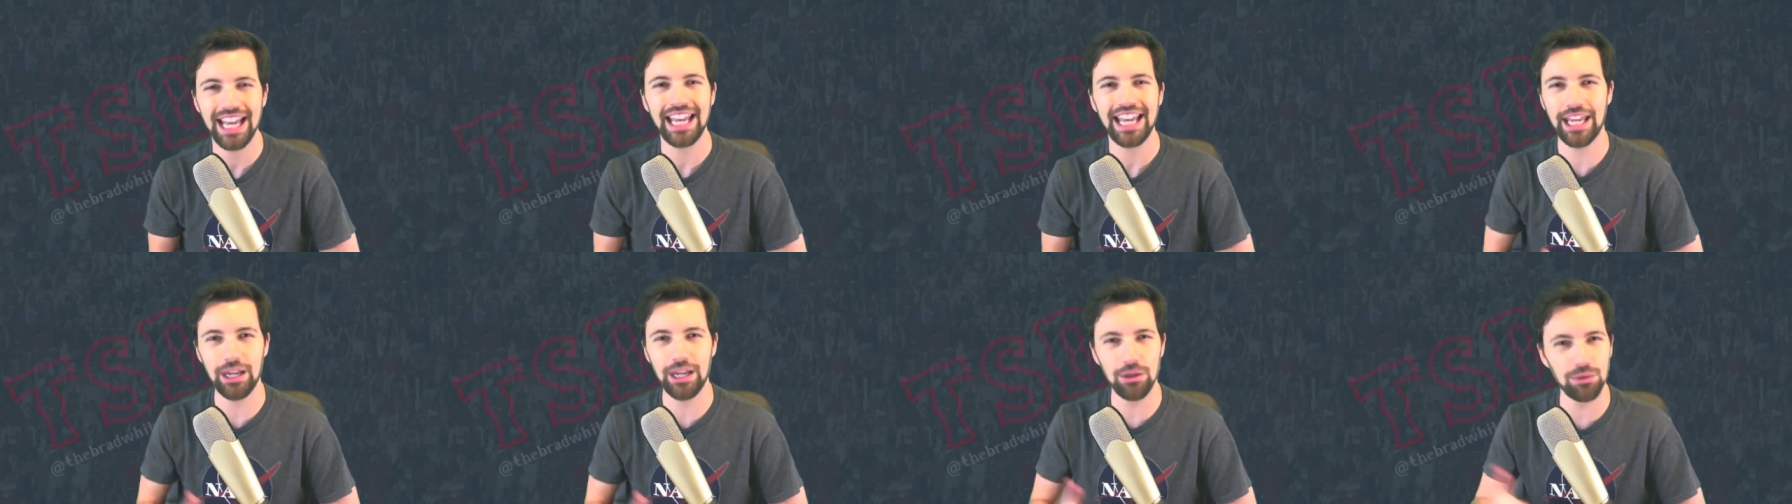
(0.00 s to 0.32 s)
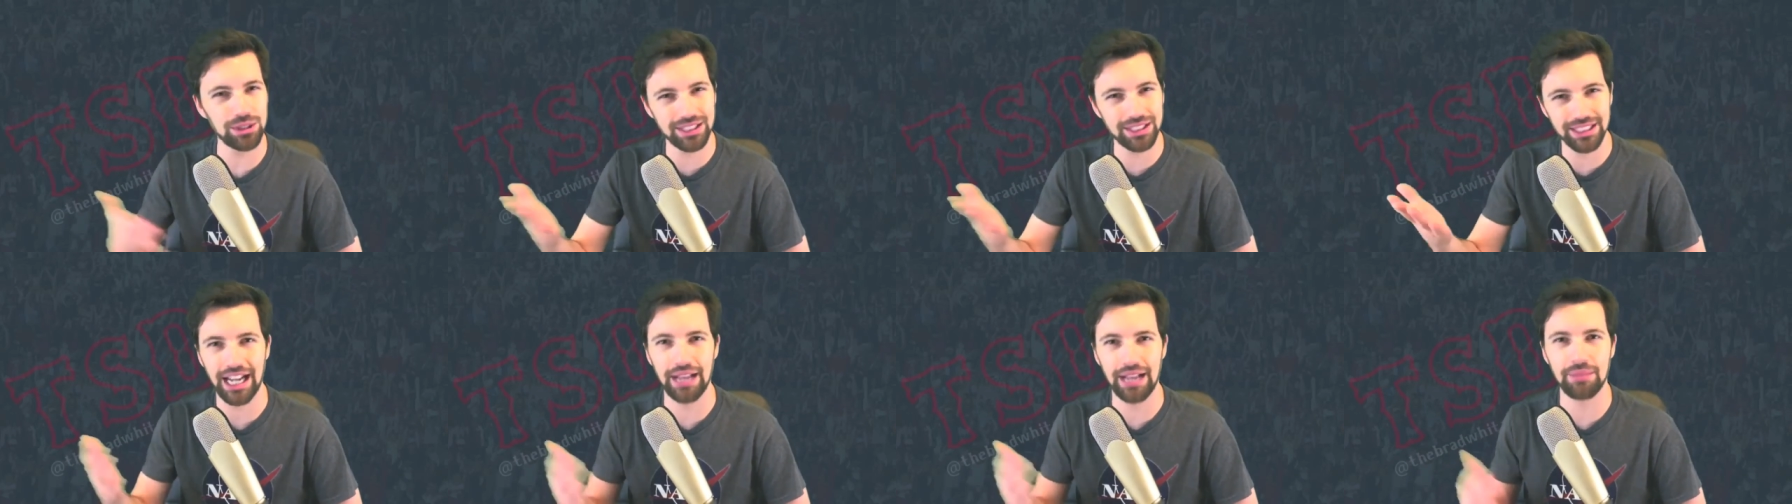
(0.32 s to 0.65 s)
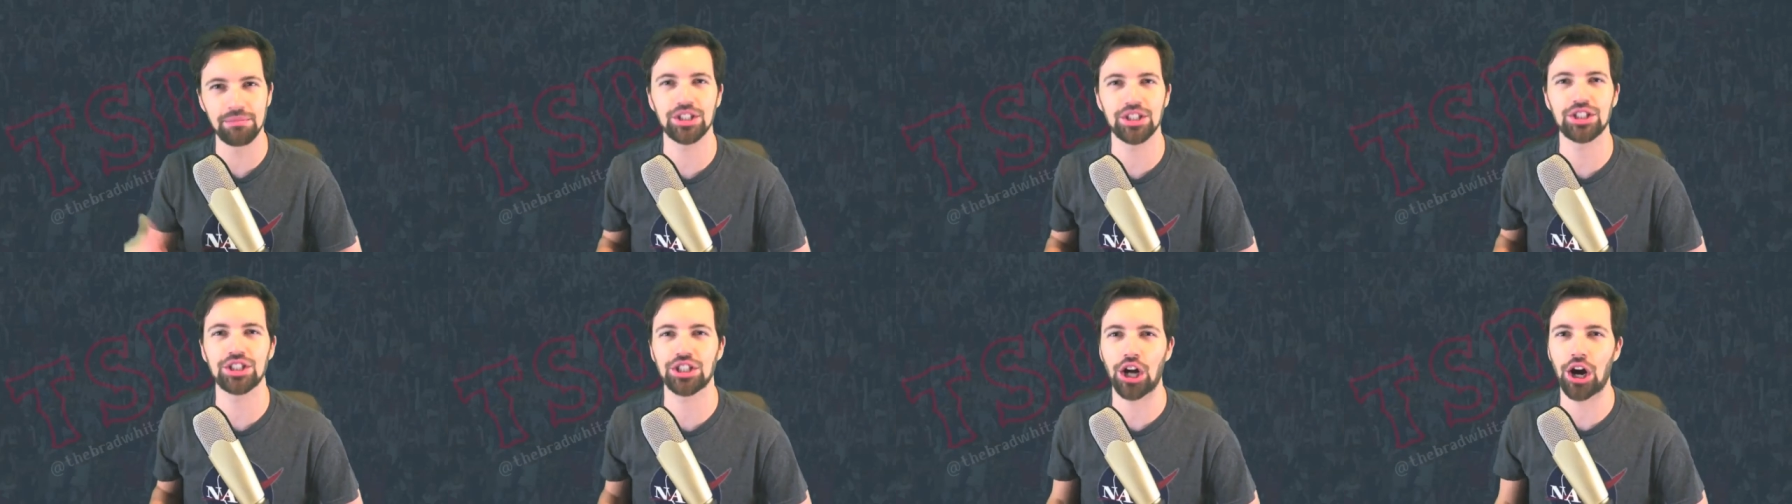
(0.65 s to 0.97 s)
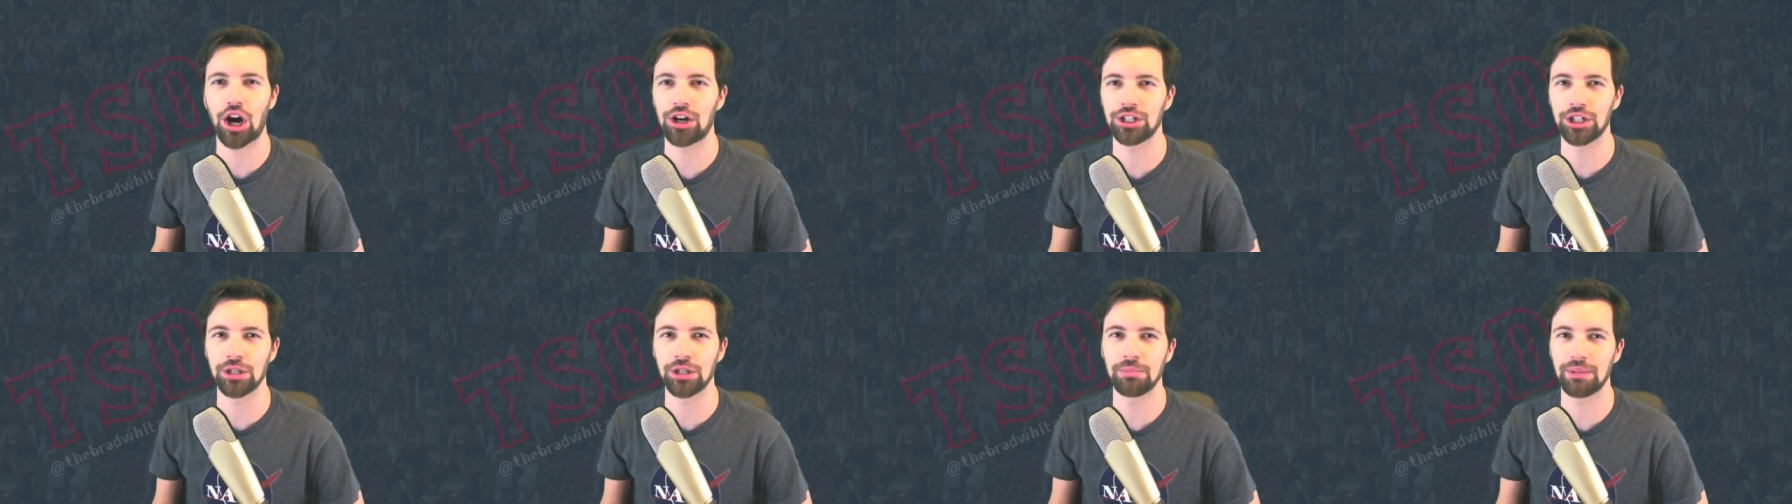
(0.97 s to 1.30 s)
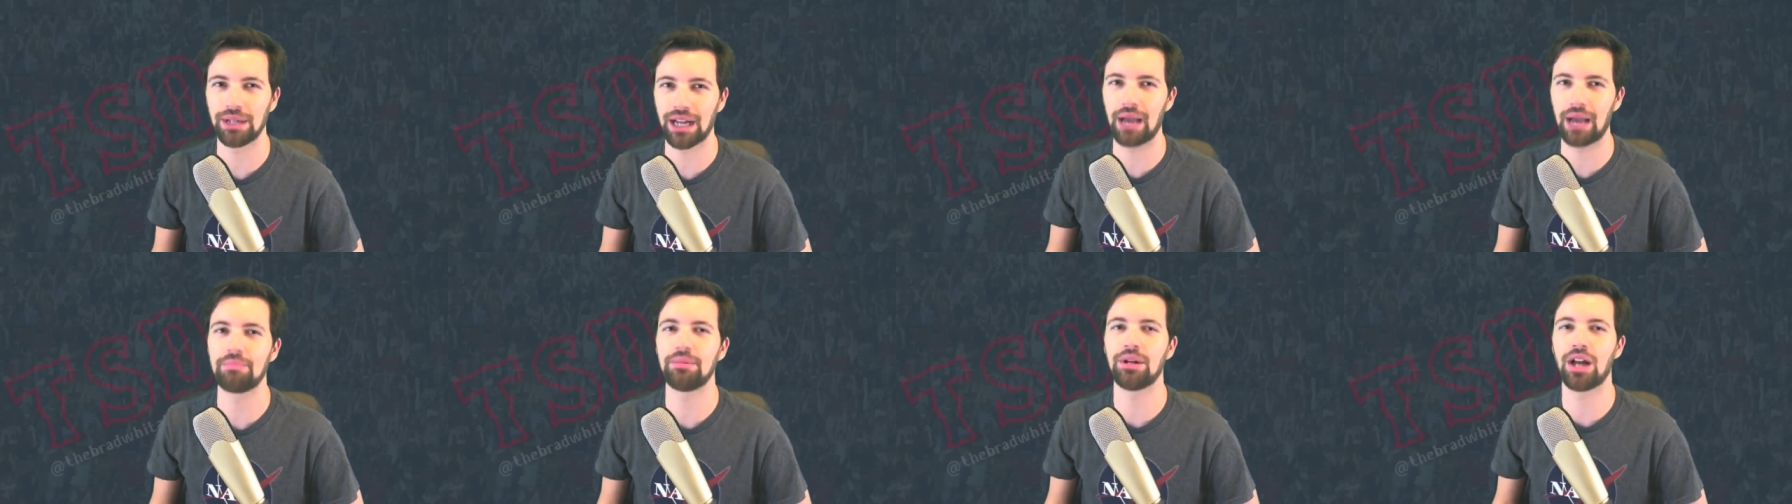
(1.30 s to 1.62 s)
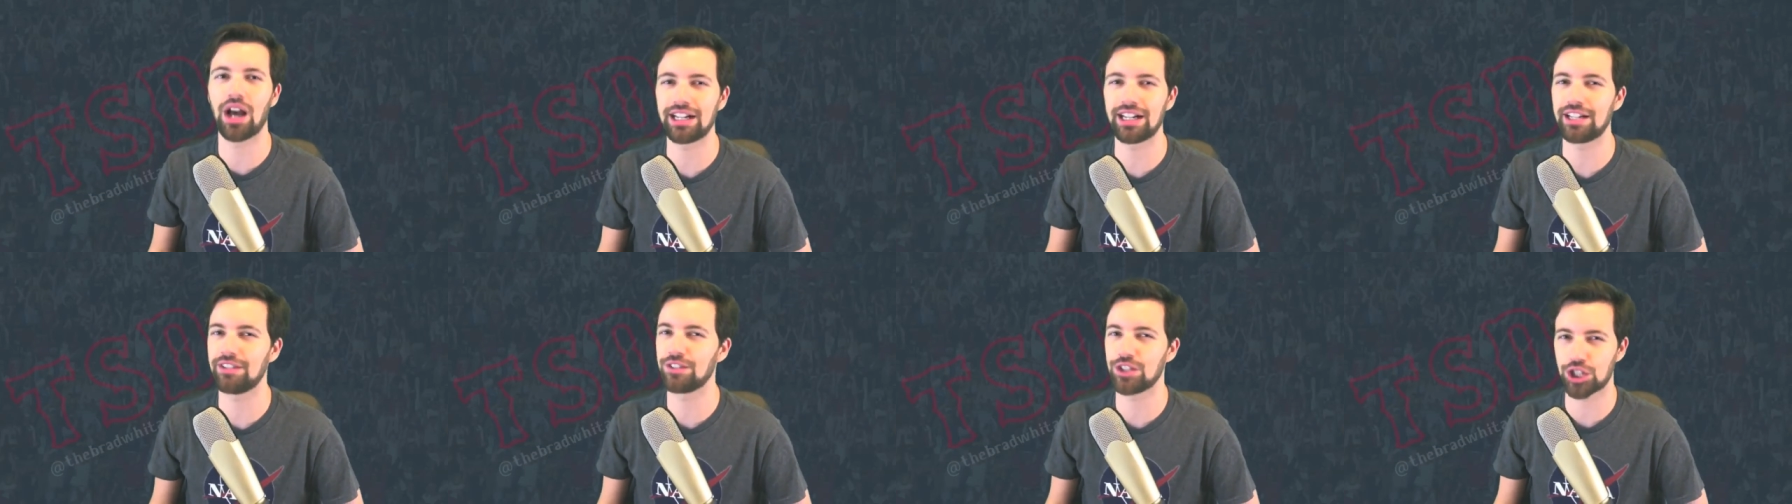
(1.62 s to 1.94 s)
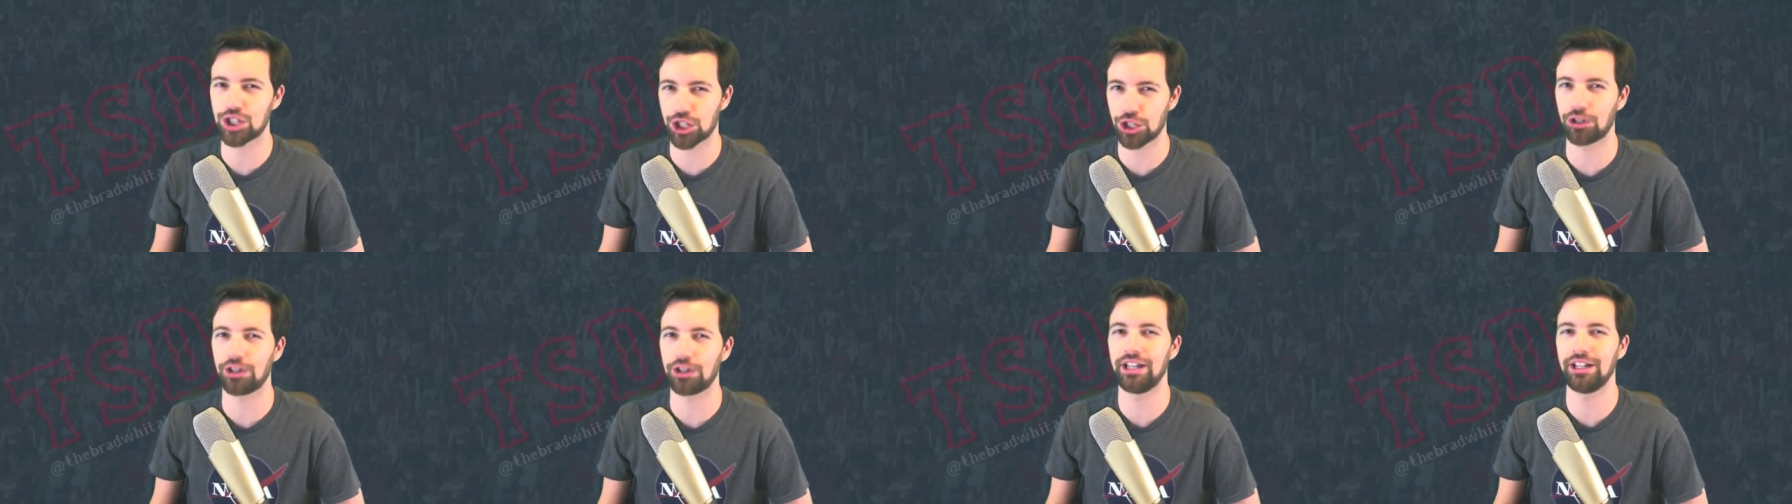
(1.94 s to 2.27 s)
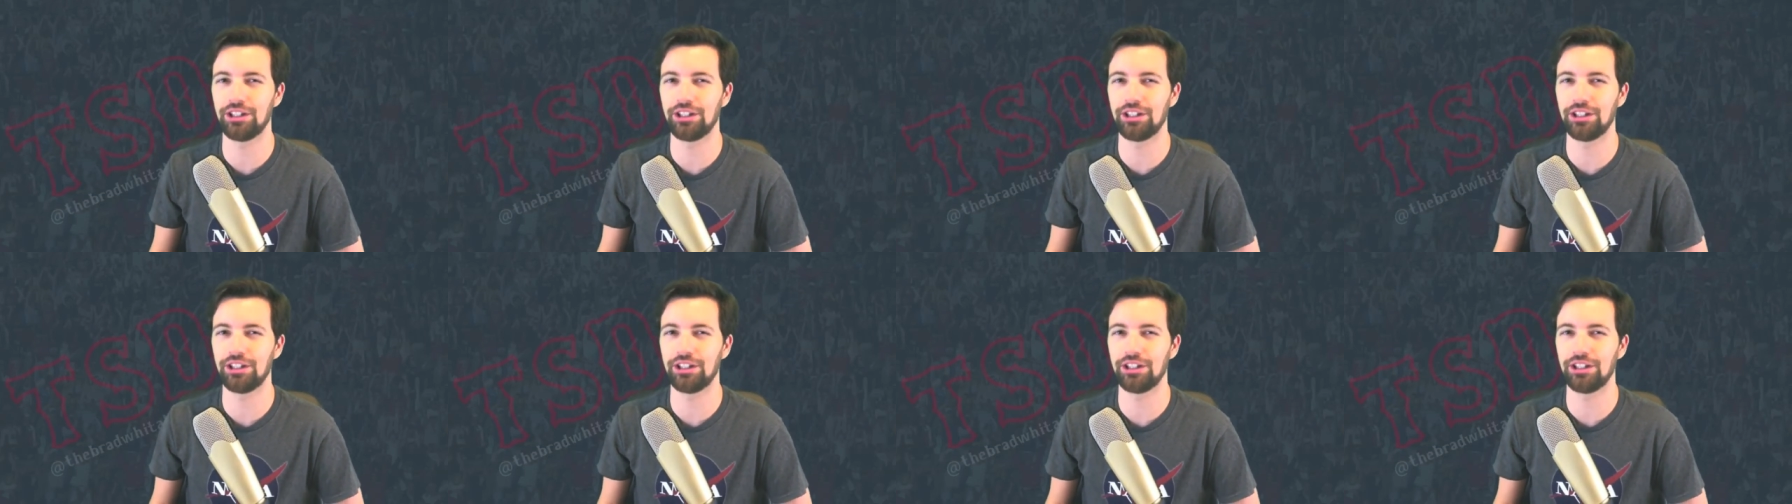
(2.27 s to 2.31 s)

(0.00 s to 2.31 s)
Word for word: He was named the starter, but I'm not even sure